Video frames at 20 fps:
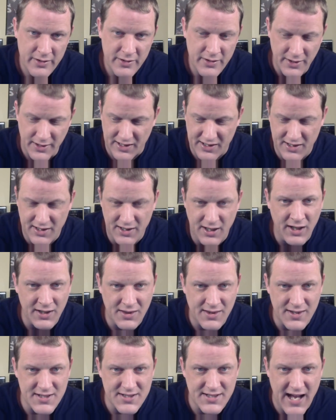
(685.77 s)
Could have
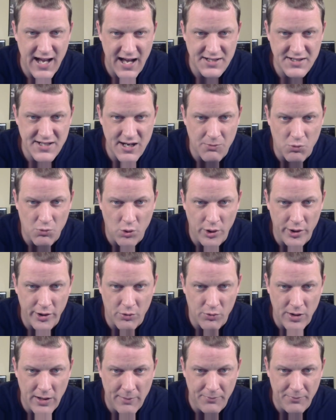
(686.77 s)
cut this goddamn
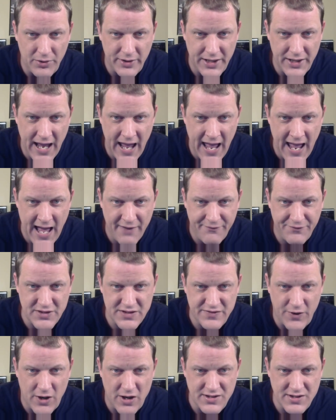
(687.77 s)
Royal Rumble in half
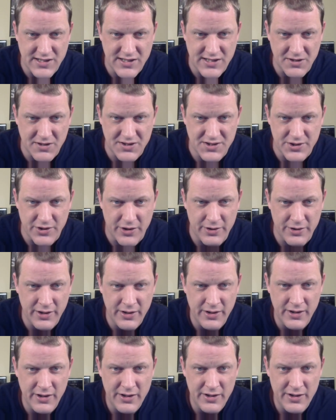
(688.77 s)
as far as I'm concerned.
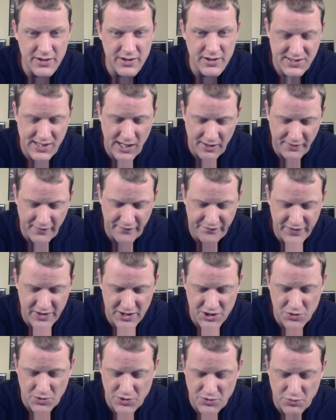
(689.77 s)
You can tell the
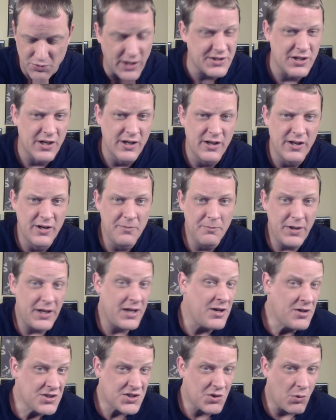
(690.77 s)
finish was rushed.
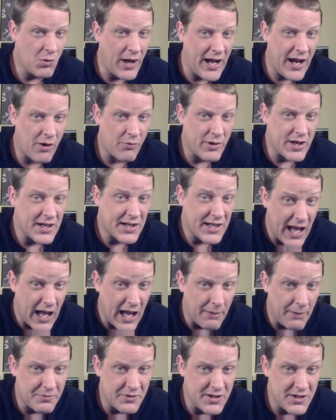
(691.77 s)
But here's the way I
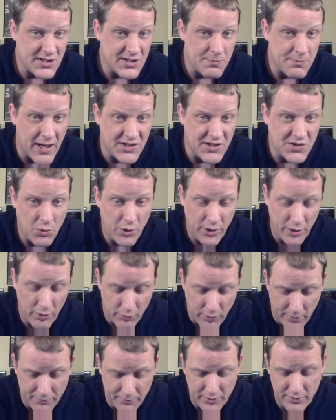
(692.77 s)
recap this men's Royal
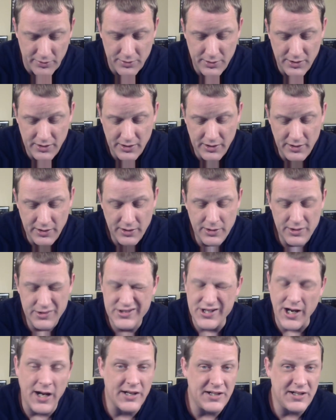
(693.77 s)
Rumble.
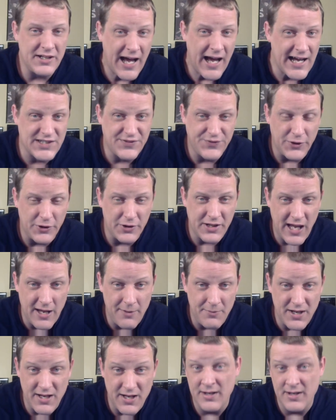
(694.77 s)
Johnny Knoxville
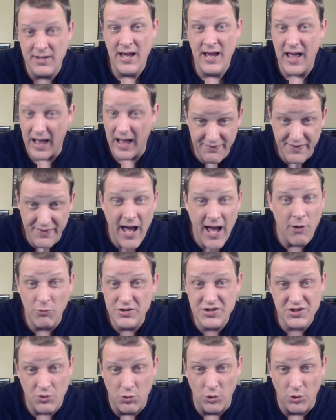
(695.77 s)
came in, and that
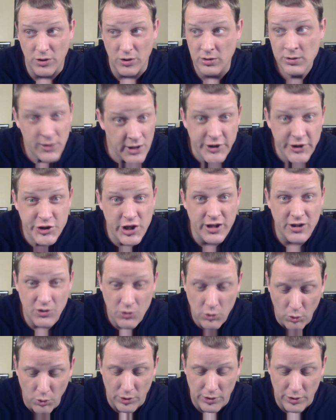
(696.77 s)
was cool. Legit
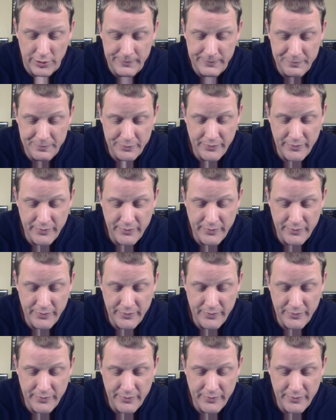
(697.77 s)
cool.